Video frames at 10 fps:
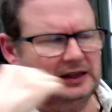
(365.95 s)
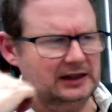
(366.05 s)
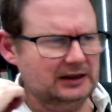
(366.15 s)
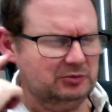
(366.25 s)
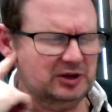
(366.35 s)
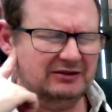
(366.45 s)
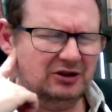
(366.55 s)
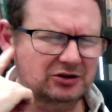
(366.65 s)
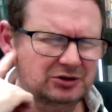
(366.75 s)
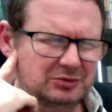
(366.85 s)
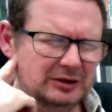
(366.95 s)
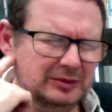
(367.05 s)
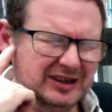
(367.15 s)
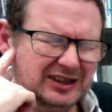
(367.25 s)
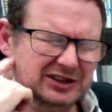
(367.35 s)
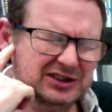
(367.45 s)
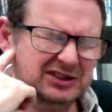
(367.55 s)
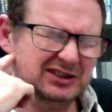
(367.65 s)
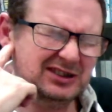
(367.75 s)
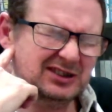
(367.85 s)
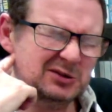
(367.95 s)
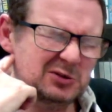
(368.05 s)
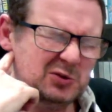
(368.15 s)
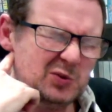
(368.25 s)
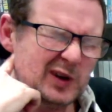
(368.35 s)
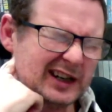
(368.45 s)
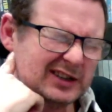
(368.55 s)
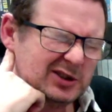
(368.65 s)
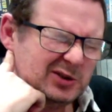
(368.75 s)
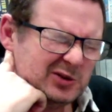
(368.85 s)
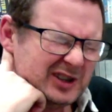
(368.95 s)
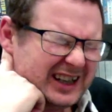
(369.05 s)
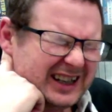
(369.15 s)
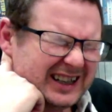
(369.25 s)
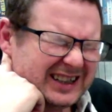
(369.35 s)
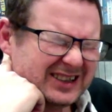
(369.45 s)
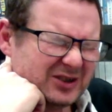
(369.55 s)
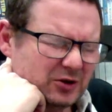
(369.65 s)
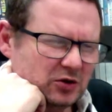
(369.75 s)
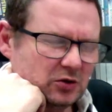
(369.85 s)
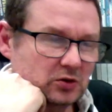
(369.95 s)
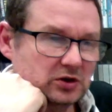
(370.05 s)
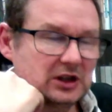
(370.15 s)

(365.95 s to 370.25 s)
But there are some limitations to the way it's used in Concourse.